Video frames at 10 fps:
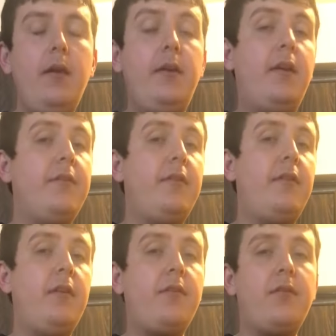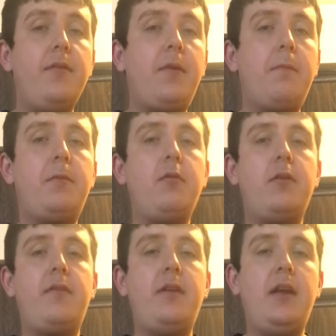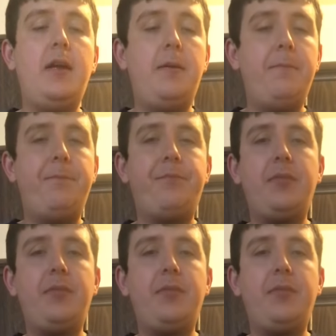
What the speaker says: Because it does live up to its name.